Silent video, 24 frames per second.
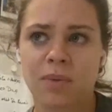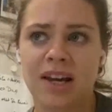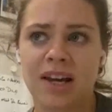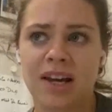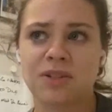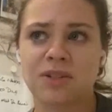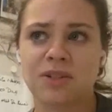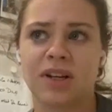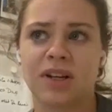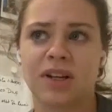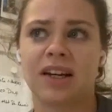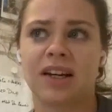buy
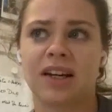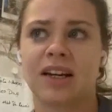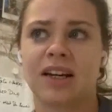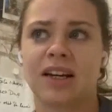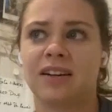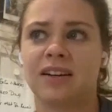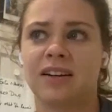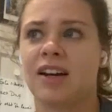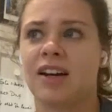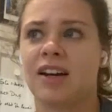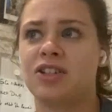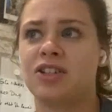into it and it
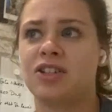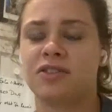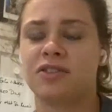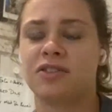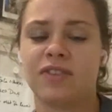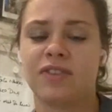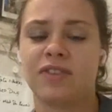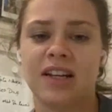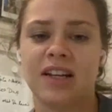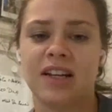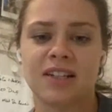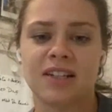can kind of
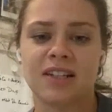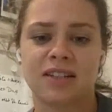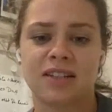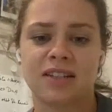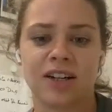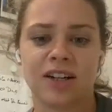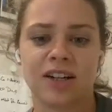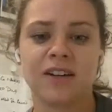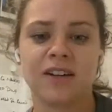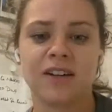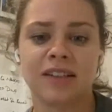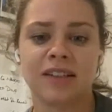just feed into the
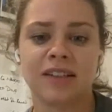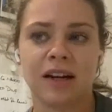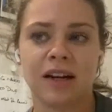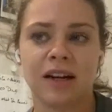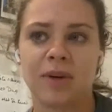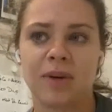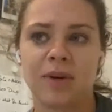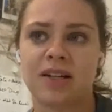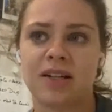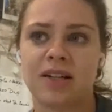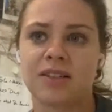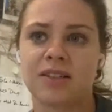nerves a little
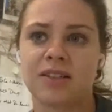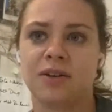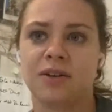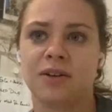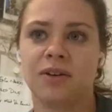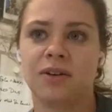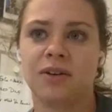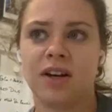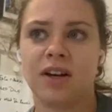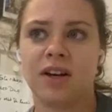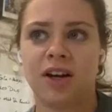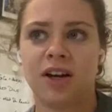bit.
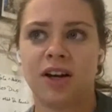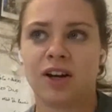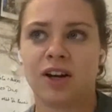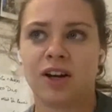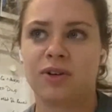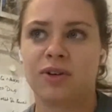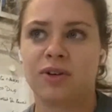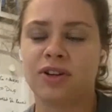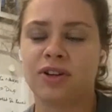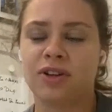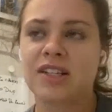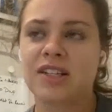So
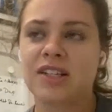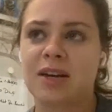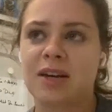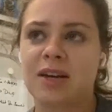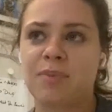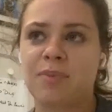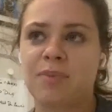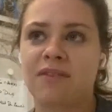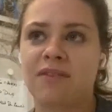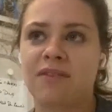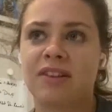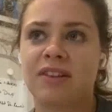we try to
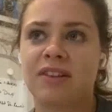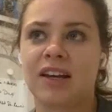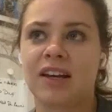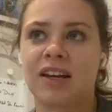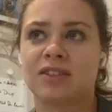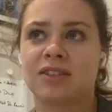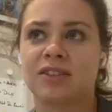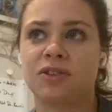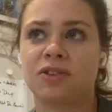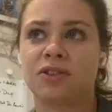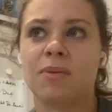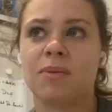keep everything
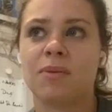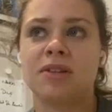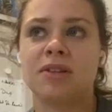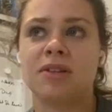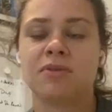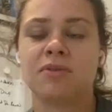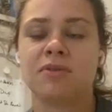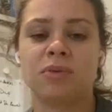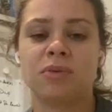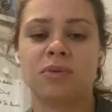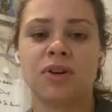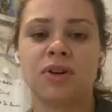as normal
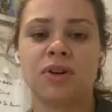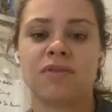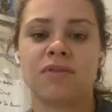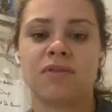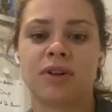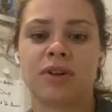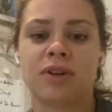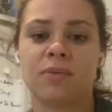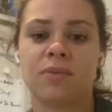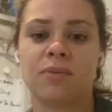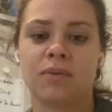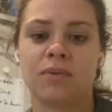as we would
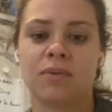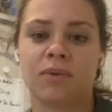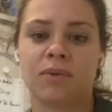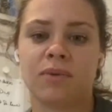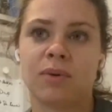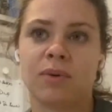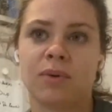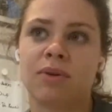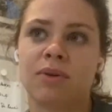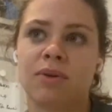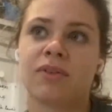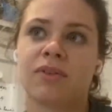from what
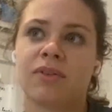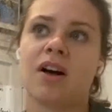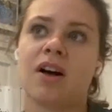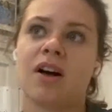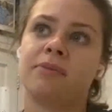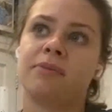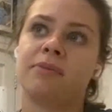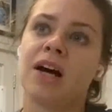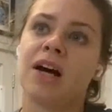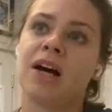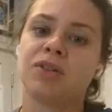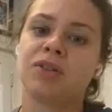we would have
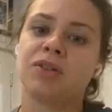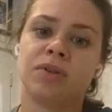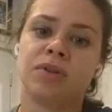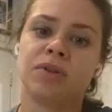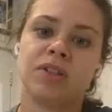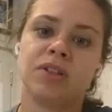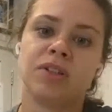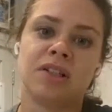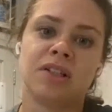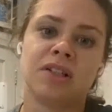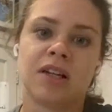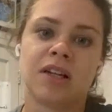called match
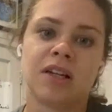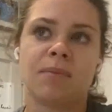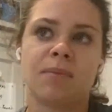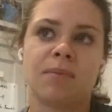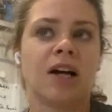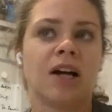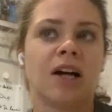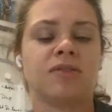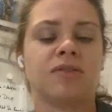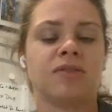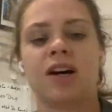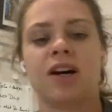1 to
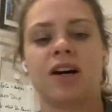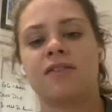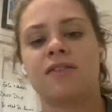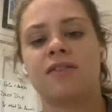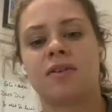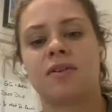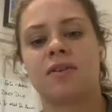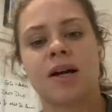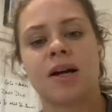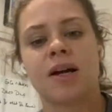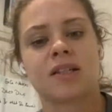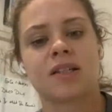match 5
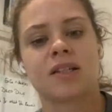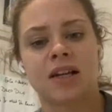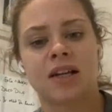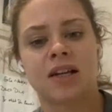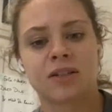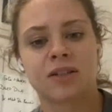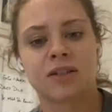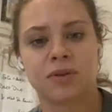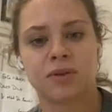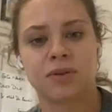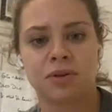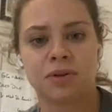or match
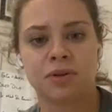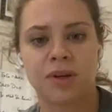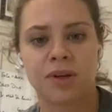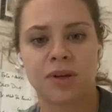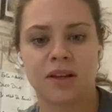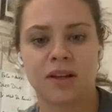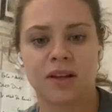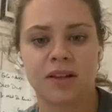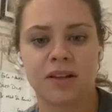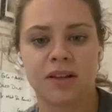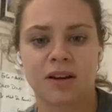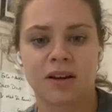6, which would
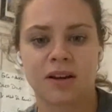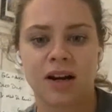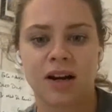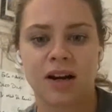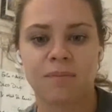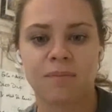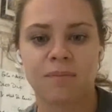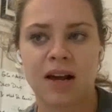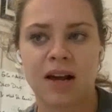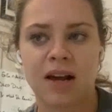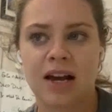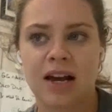be the kind
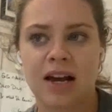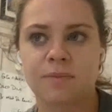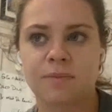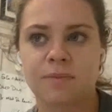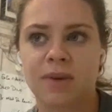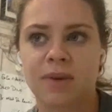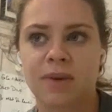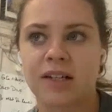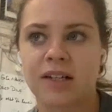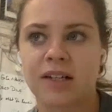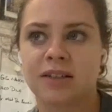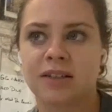of last
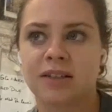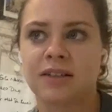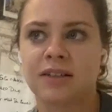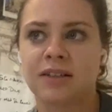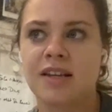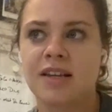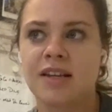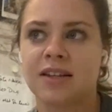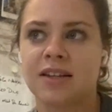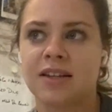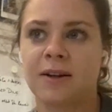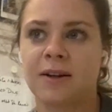match of the
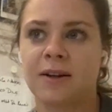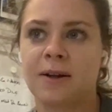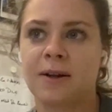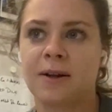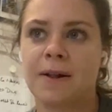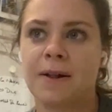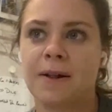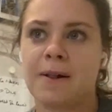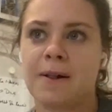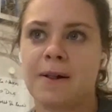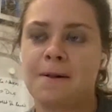season.